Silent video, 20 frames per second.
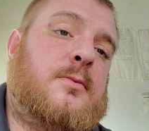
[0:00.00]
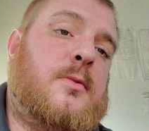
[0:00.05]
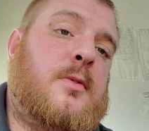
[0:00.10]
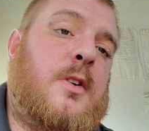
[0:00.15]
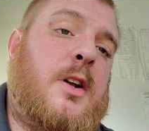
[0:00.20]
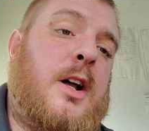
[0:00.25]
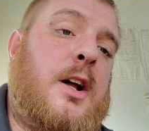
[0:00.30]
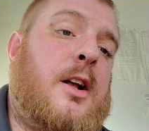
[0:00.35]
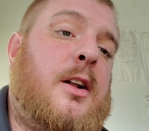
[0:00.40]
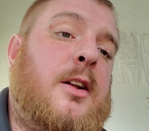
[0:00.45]

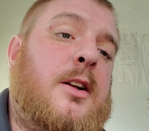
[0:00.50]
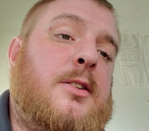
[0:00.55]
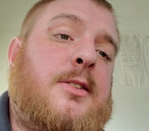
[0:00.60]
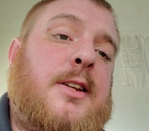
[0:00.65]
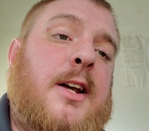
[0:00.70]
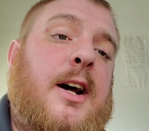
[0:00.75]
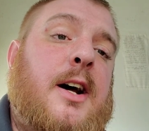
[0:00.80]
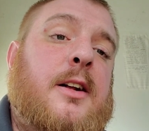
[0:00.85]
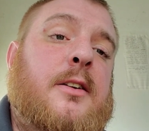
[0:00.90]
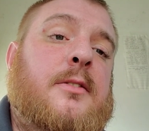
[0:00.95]
And it's
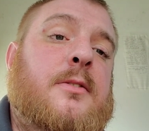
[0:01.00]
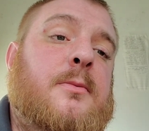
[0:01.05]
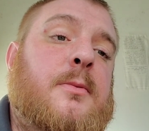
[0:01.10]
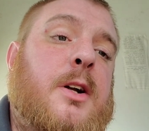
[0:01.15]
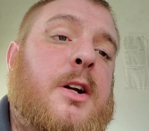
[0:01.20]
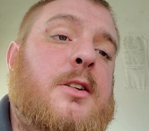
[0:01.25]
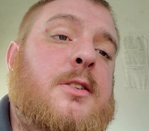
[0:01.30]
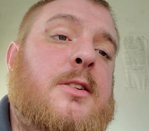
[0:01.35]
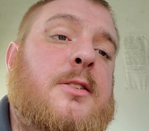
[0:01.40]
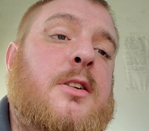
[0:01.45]
sad
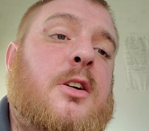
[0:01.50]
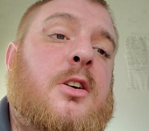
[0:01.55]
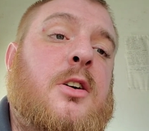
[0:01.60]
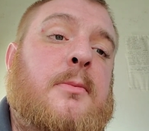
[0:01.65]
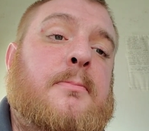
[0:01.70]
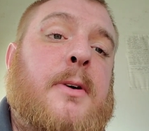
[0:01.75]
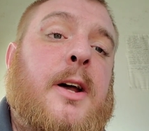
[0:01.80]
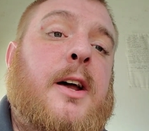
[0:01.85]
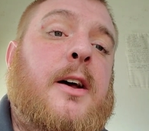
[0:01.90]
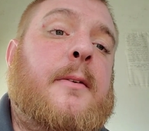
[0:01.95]
because he's a
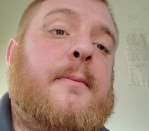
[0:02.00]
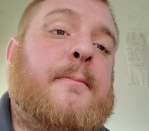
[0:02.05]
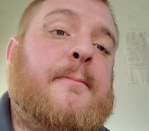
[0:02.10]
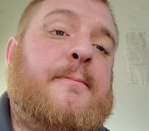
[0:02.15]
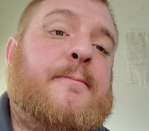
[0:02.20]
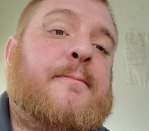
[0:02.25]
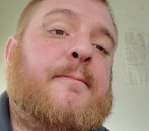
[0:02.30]
good man